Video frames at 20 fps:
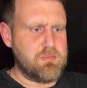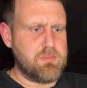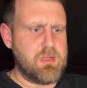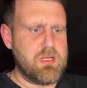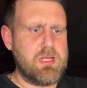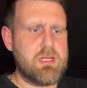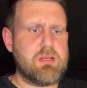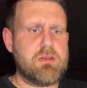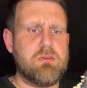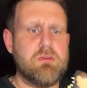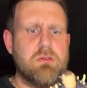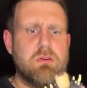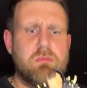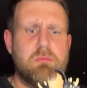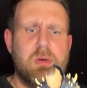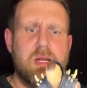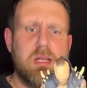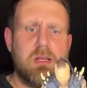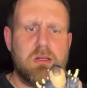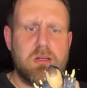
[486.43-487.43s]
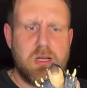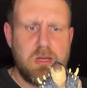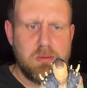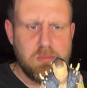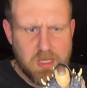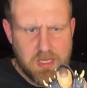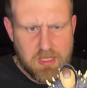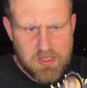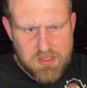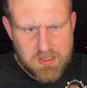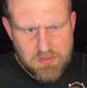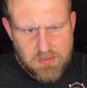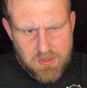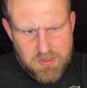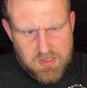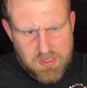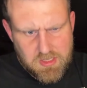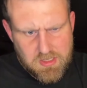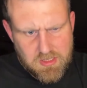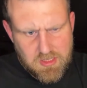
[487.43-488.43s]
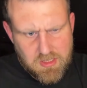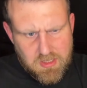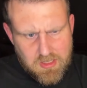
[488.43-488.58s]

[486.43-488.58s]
Black, or Malachi Black as he was in